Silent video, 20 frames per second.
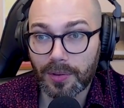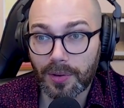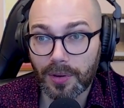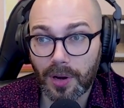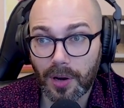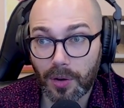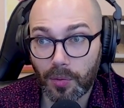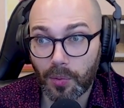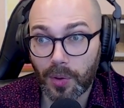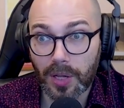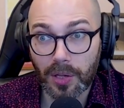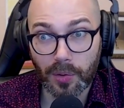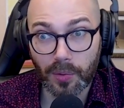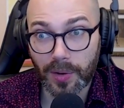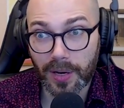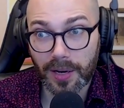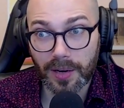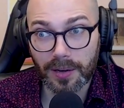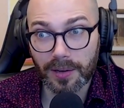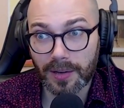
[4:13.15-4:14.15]
are well
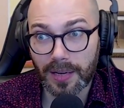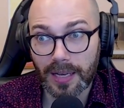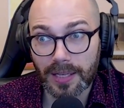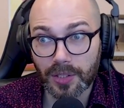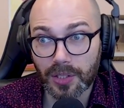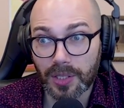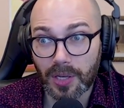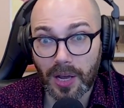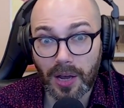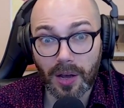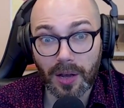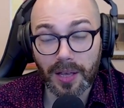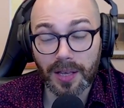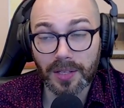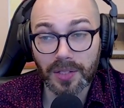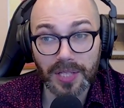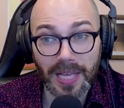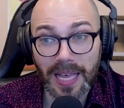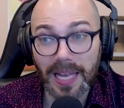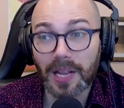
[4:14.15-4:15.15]
aware, as
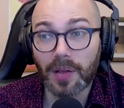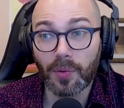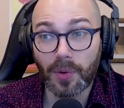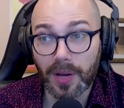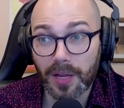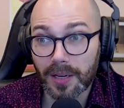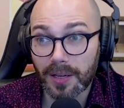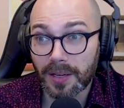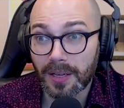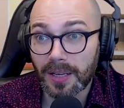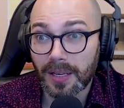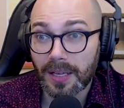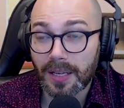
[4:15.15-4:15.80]
is anyone,